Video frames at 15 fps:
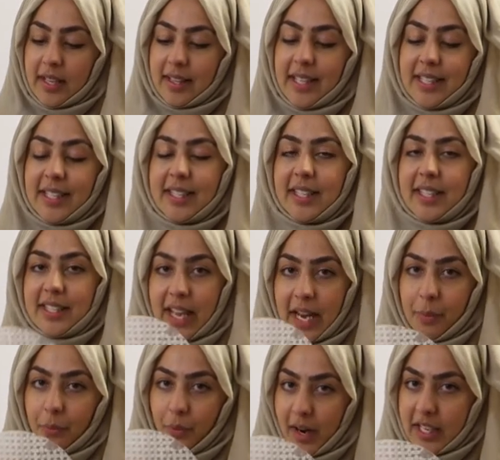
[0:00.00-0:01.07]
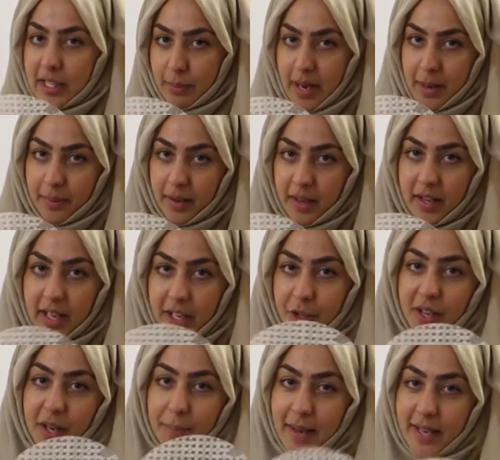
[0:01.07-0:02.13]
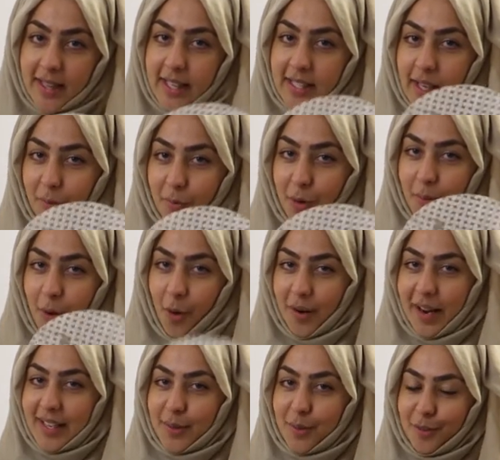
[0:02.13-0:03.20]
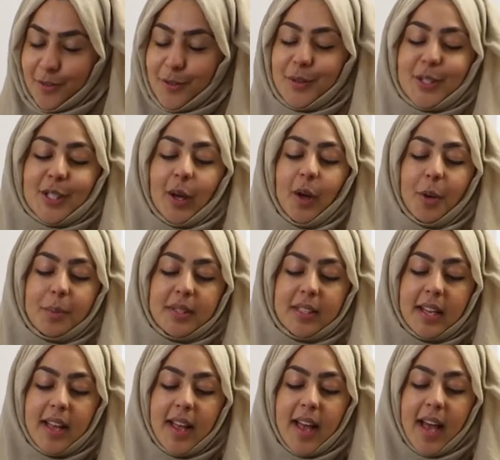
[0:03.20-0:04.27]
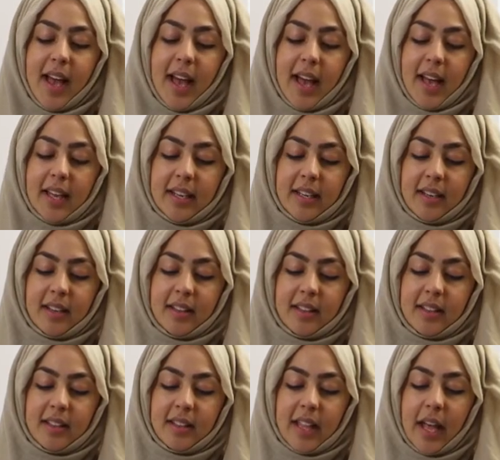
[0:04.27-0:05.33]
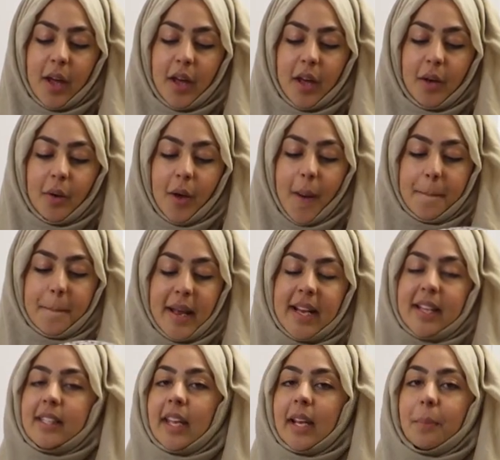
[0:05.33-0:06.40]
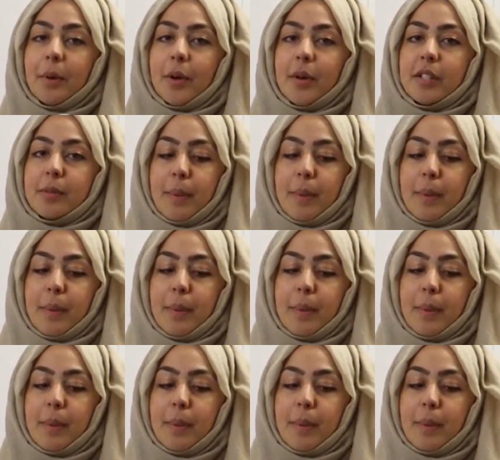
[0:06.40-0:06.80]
This is the same rice paper, and you can pick these up from Oriental food shops, and they're amazing because